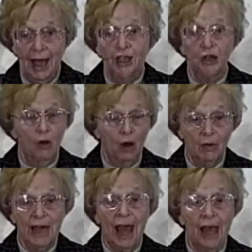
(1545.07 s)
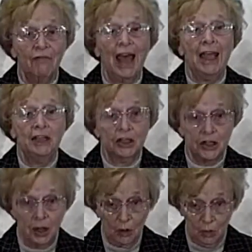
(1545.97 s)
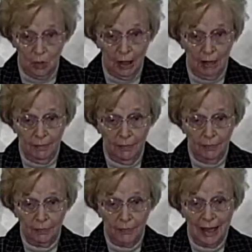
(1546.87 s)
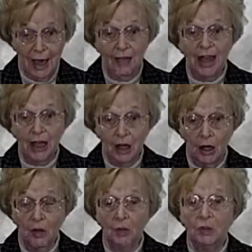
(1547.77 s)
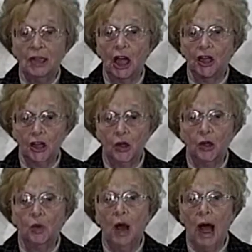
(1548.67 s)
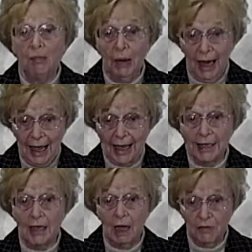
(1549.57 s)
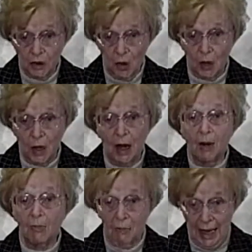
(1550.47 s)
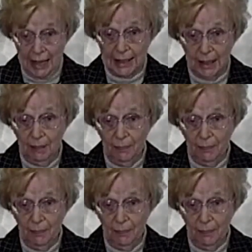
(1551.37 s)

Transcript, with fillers: You only have a soul that goes to a place of torment.